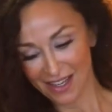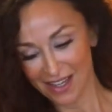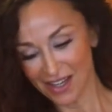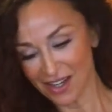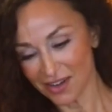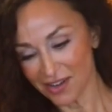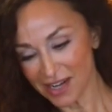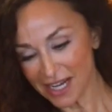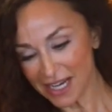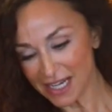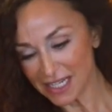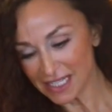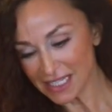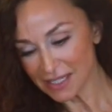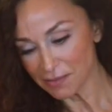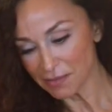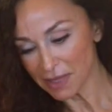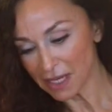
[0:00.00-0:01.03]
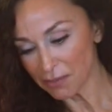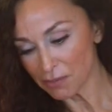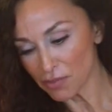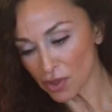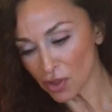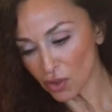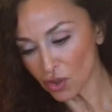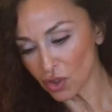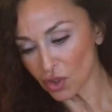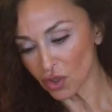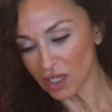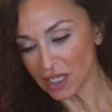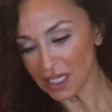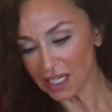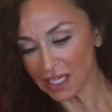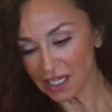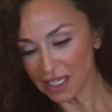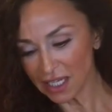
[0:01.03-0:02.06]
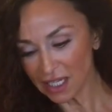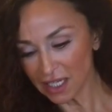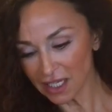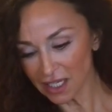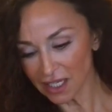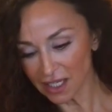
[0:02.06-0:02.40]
All right, my broccolini,